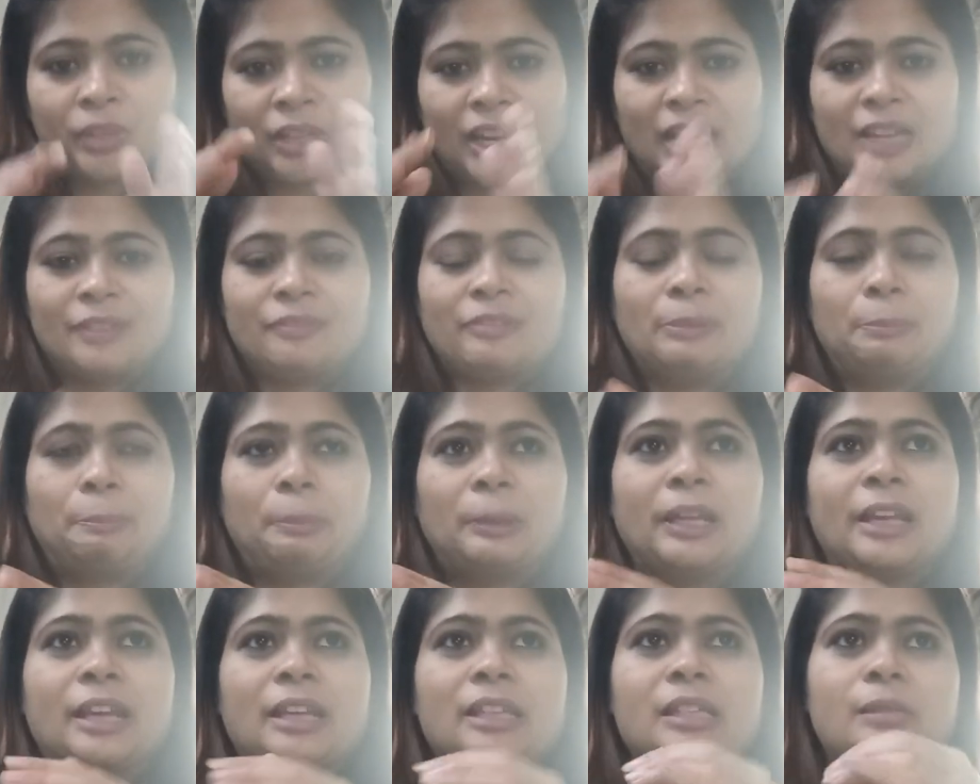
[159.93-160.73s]
I will
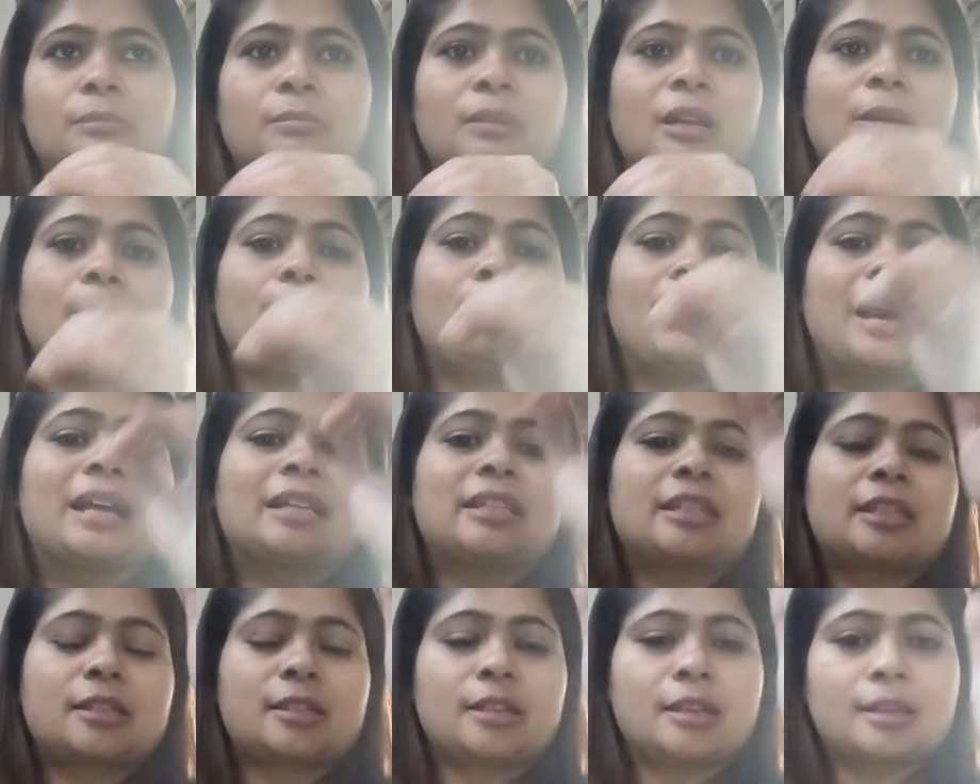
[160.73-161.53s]
place my
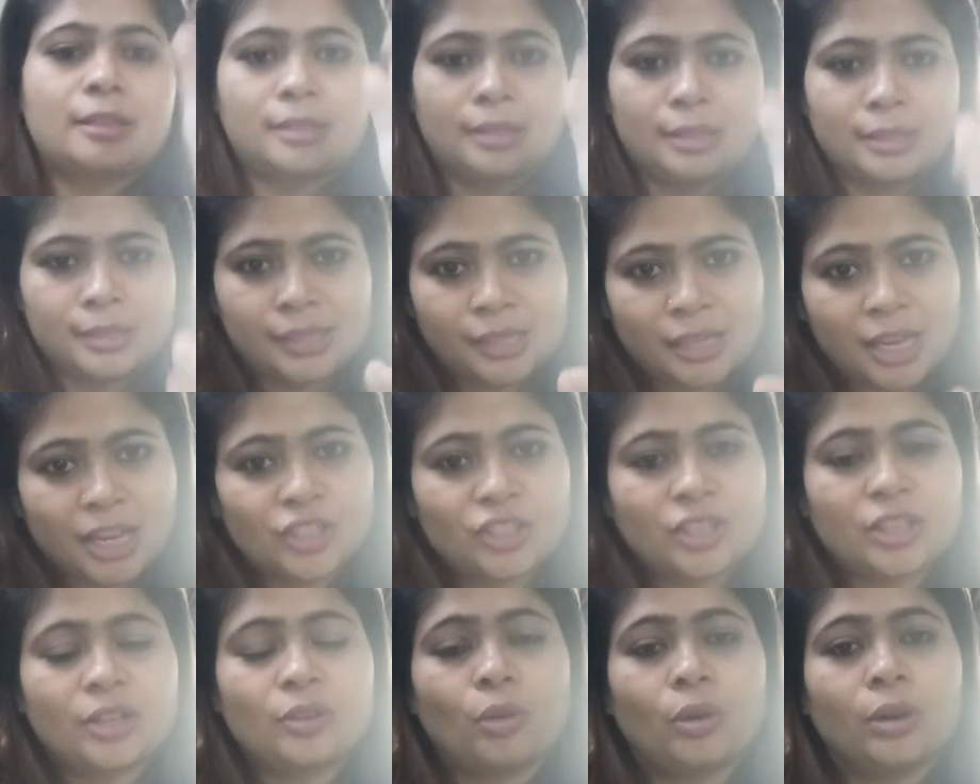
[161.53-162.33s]
matchsticks in
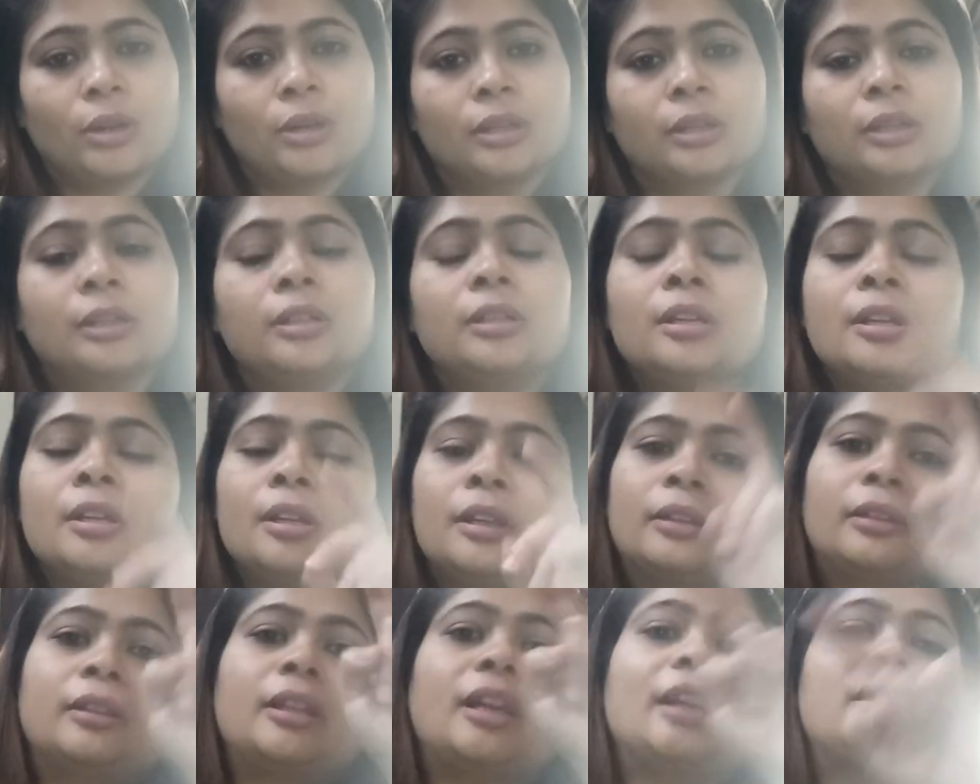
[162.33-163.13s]
such an order
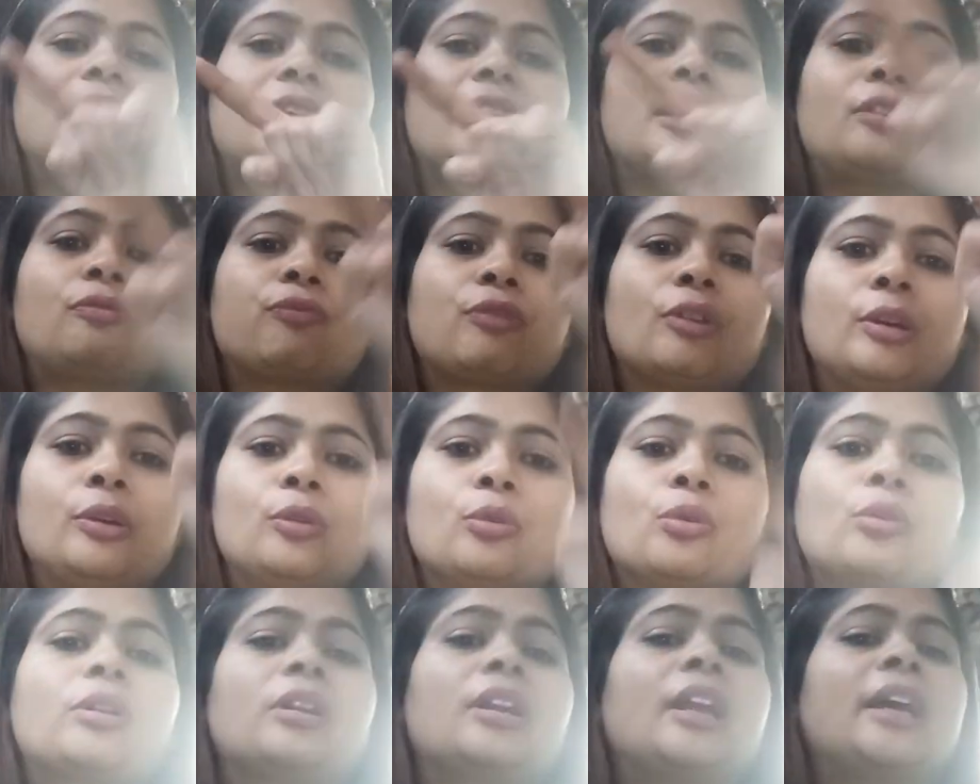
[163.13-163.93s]
that it will
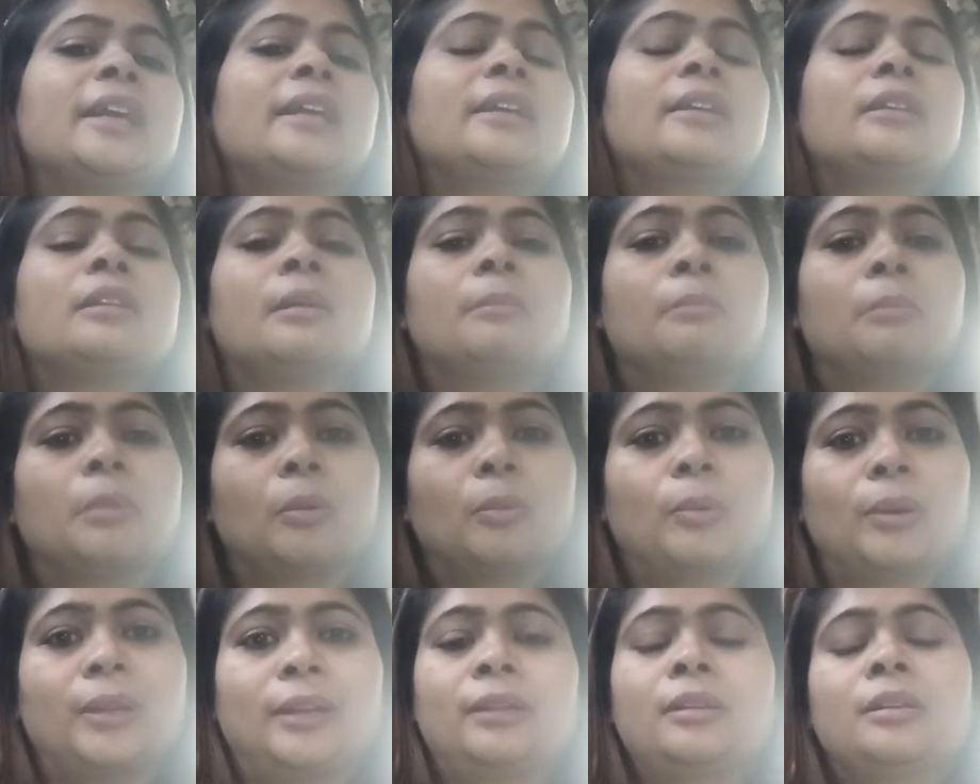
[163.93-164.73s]
look like number
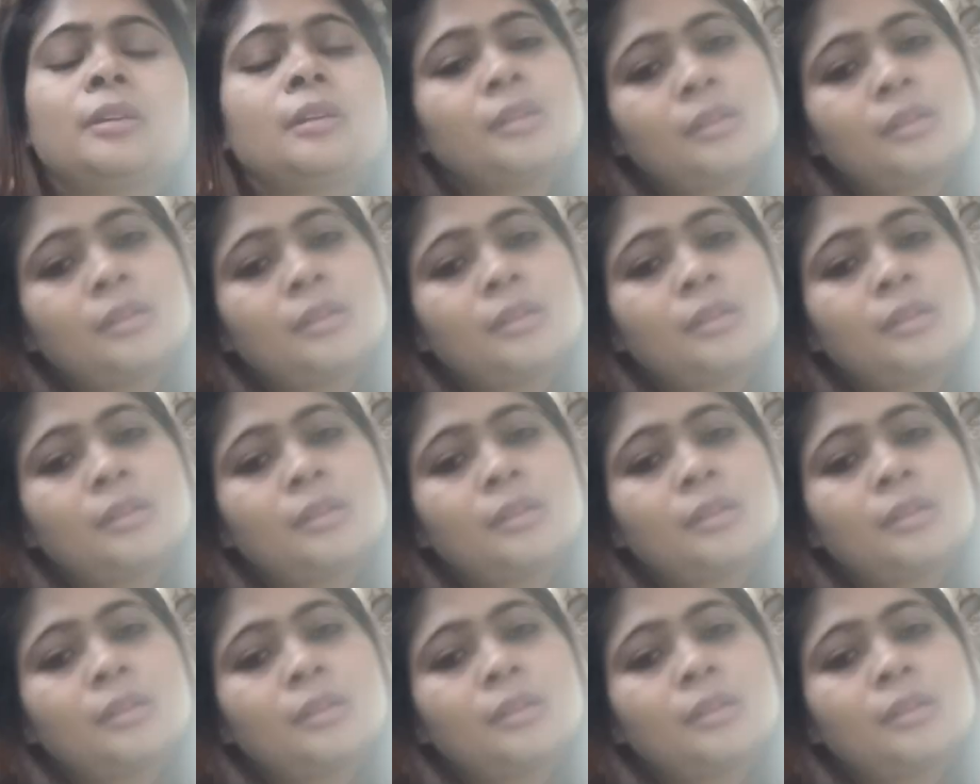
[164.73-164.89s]
1.